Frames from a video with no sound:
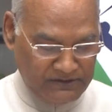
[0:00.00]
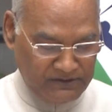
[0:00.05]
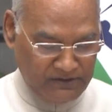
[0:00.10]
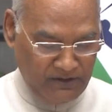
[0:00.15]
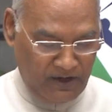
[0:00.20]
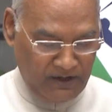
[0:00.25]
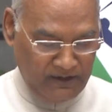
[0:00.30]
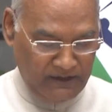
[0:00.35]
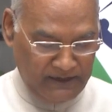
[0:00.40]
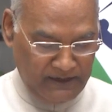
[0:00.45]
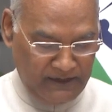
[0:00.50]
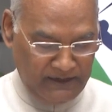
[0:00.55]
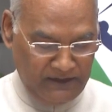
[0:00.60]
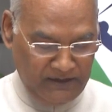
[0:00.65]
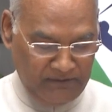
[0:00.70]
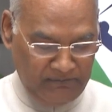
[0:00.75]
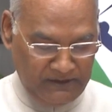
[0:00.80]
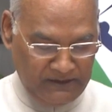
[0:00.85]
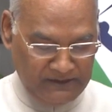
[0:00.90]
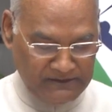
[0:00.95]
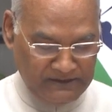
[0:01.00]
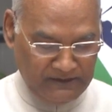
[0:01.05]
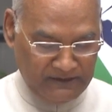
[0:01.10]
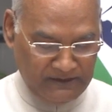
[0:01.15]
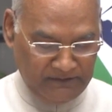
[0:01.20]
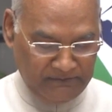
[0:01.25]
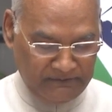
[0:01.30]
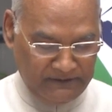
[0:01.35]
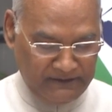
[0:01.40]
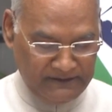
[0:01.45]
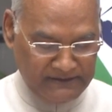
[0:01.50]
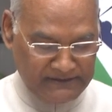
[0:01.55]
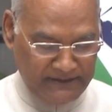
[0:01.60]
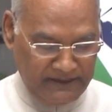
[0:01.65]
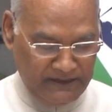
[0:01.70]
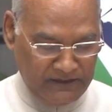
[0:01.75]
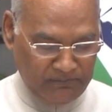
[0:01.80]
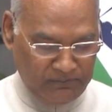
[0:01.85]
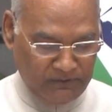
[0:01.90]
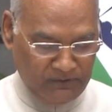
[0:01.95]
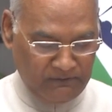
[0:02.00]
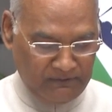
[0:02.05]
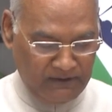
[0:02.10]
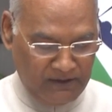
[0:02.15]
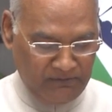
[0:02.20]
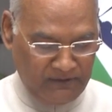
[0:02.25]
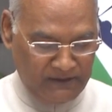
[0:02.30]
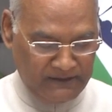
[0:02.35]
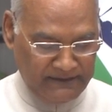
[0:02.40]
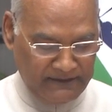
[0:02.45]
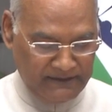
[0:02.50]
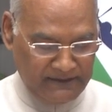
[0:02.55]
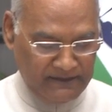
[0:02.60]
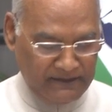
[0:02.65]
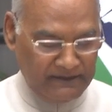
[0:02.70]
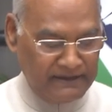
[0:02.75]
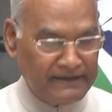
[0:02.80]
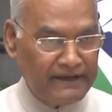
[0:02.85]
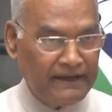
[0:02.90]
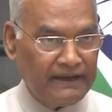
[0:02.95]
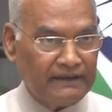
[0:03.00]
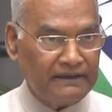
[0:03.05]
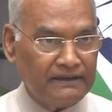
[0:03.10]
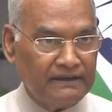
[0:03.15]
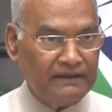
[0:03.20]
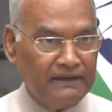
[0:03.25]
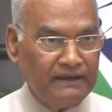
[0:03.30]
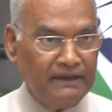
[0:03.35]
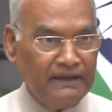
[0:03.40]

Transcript: strong condemnation of the recent Pulwama terror attack